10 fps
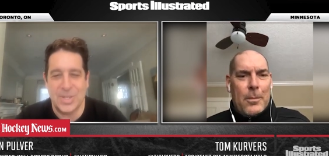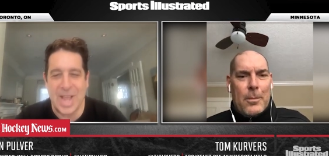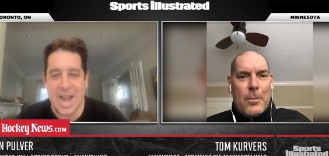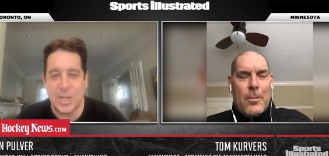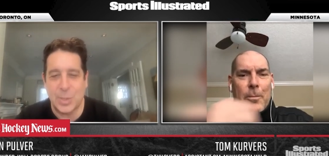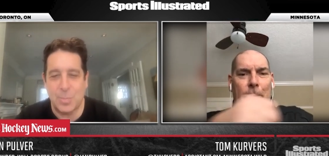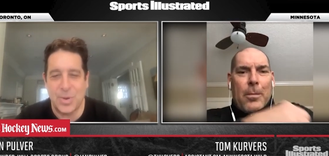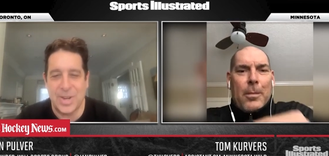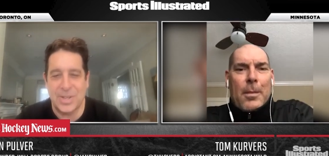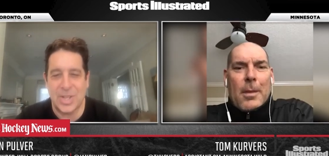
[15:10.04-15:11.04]
Speaker 1: was that
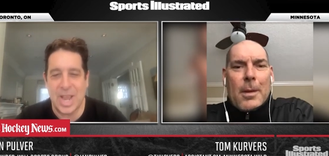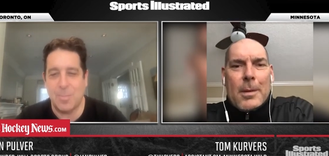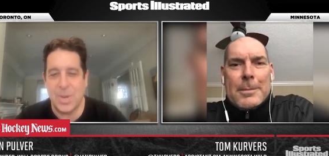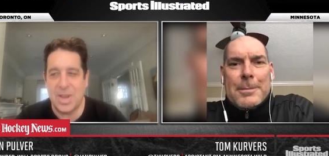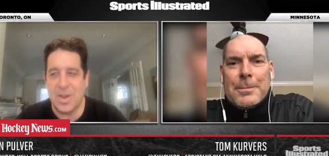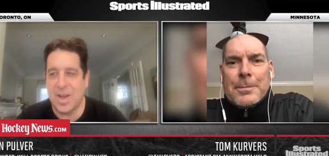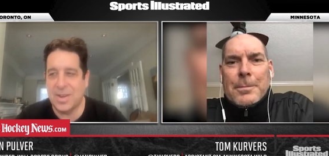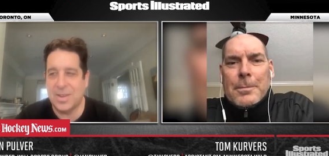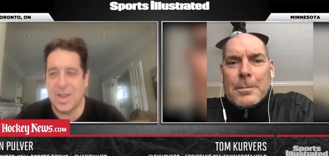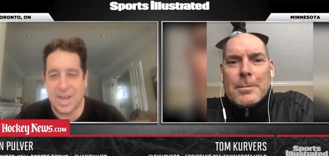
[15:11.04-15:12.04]
experience like being
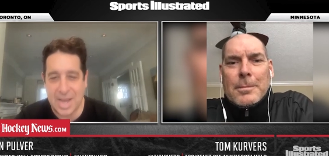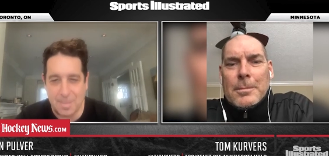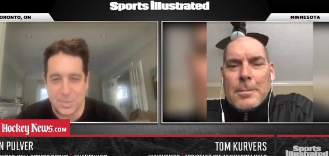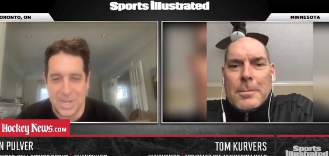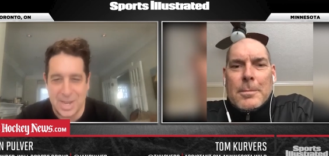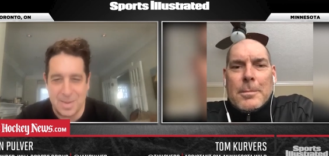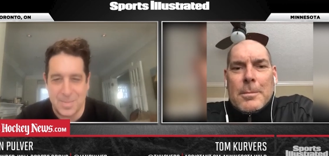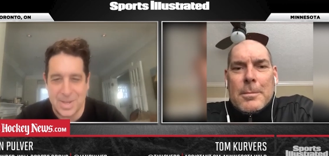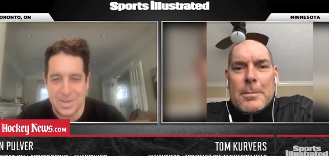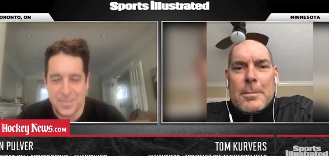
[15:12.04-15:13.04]
on a cup
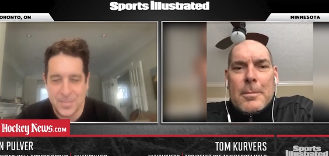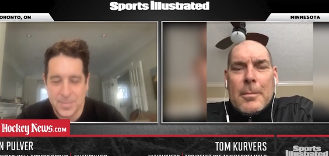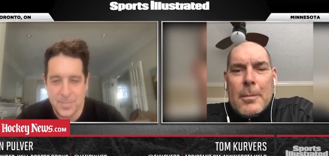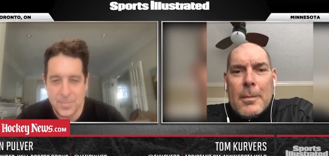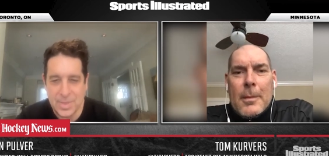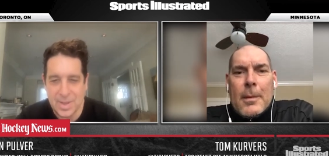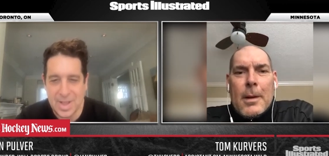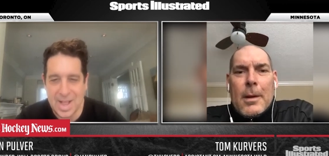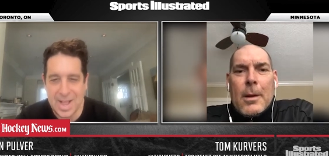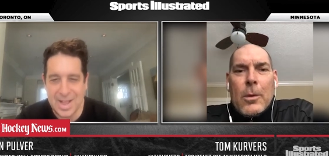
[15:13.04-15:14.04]
team? And
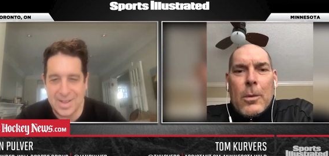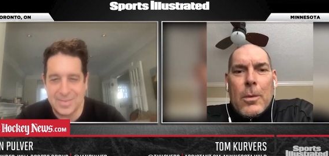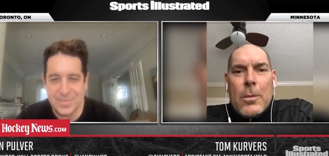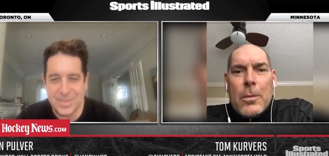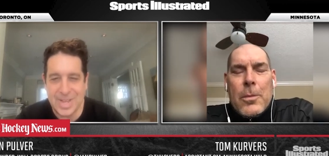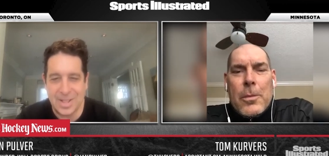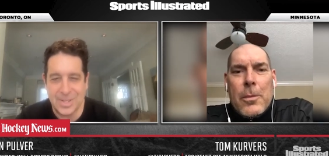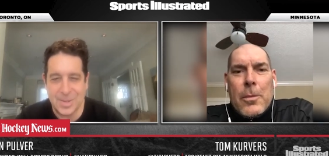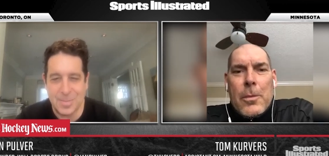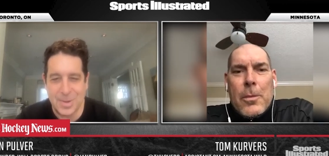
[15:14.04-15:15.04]
uh,
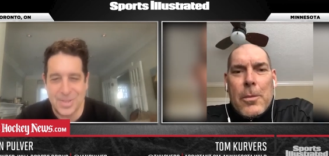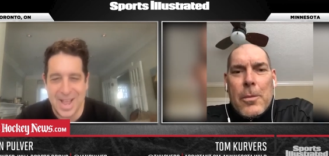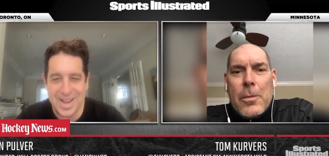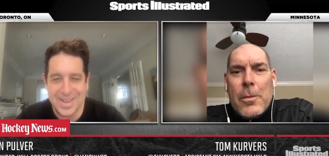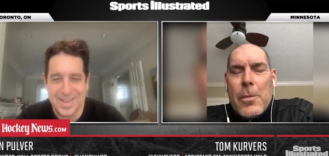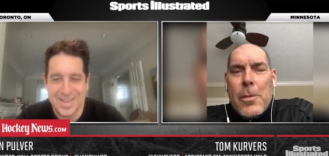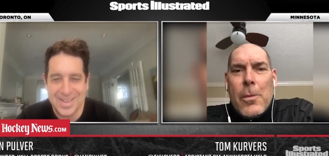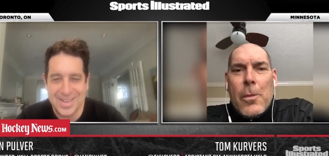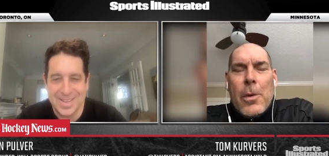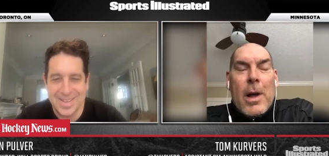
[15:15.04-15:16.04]
tell us about that.
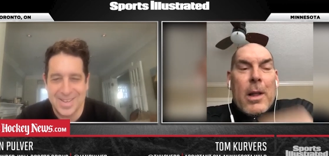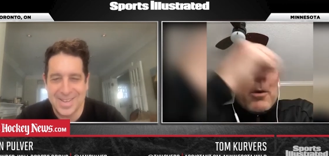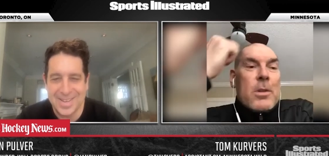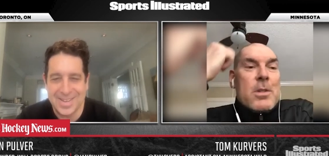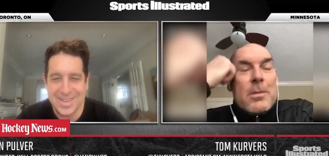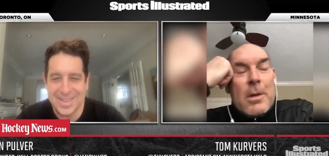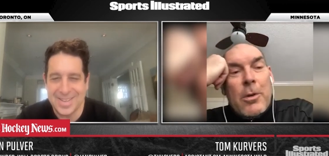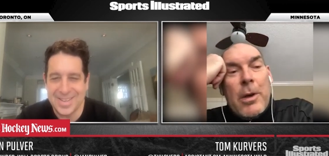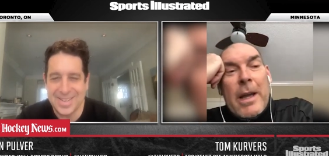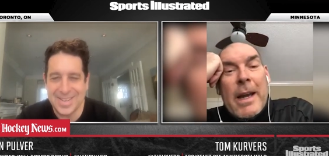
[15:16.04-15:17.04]
Speaker 2: Well, it was
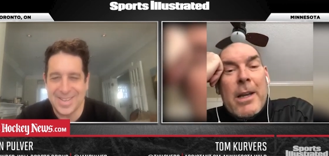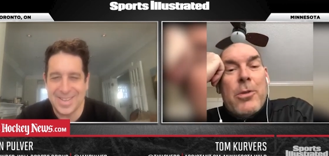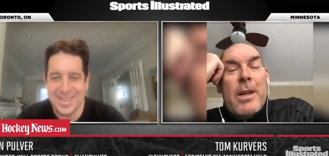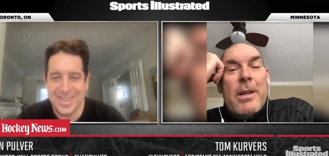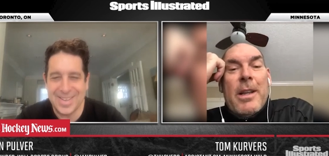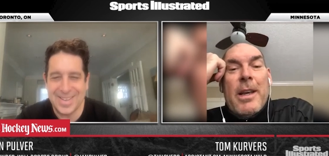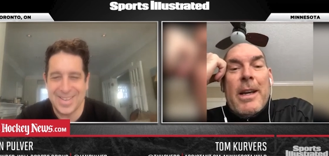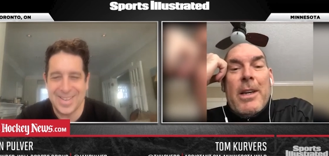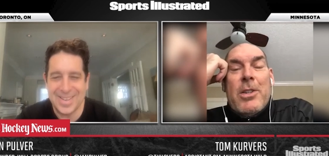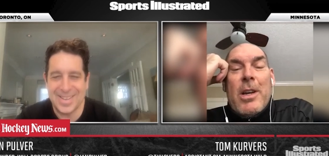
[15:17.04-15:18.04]
a great entry into the
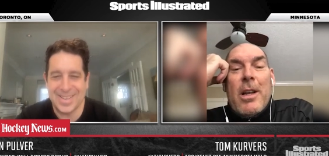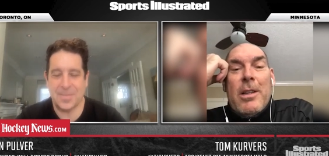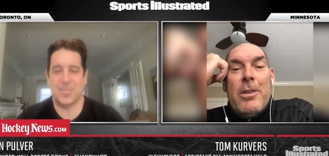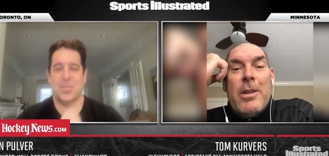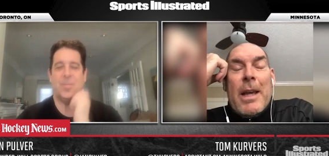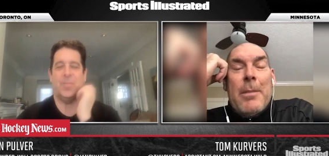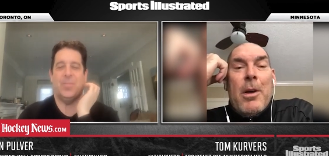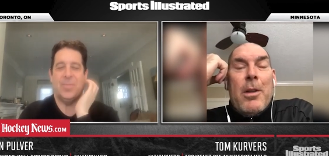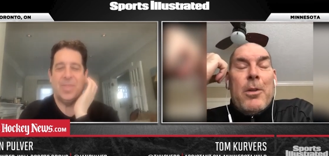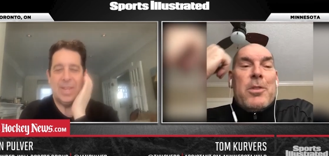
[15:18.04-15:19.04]
NHL, and you
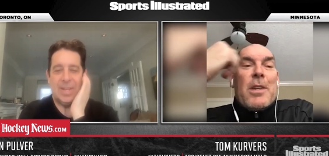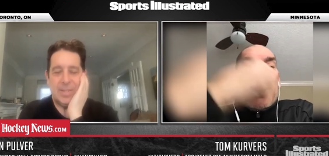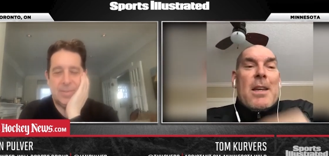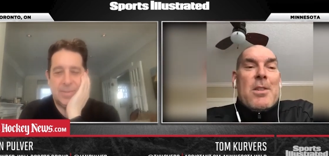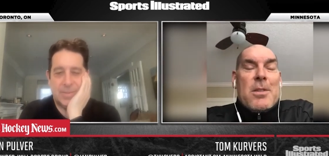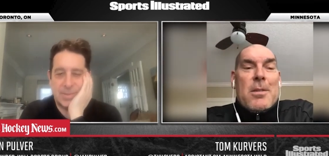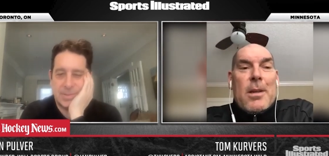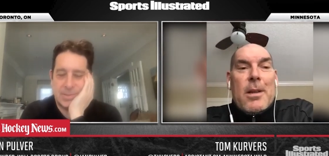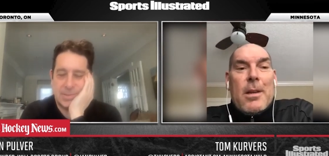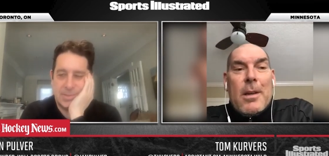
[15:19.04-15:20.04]
named all those guys, and
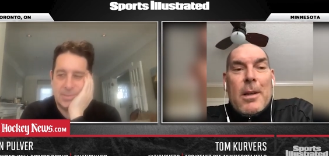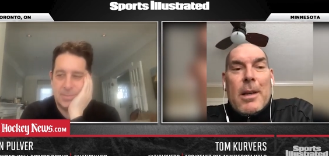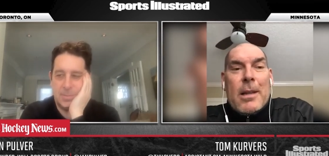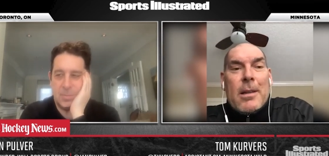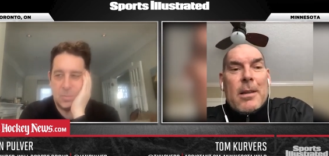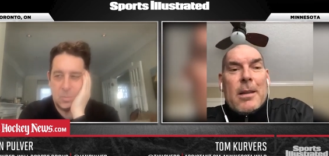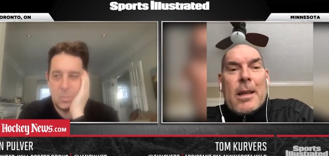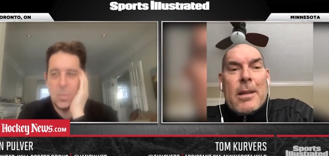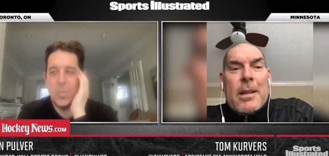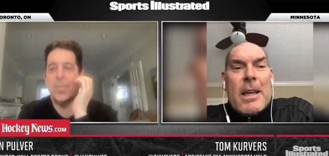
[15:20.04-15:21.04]
and
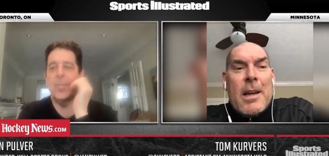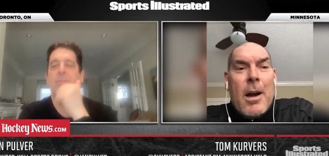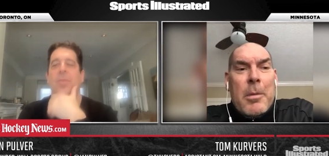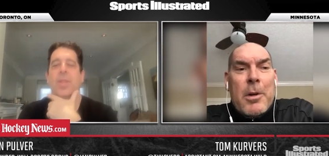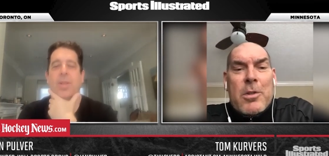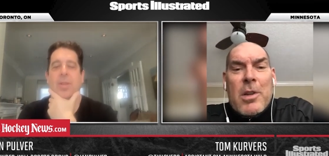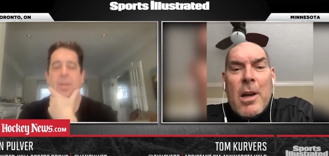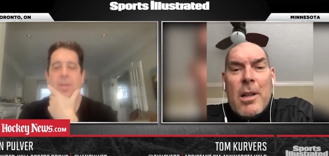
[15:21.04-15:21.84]
and Guy Carbonneau is a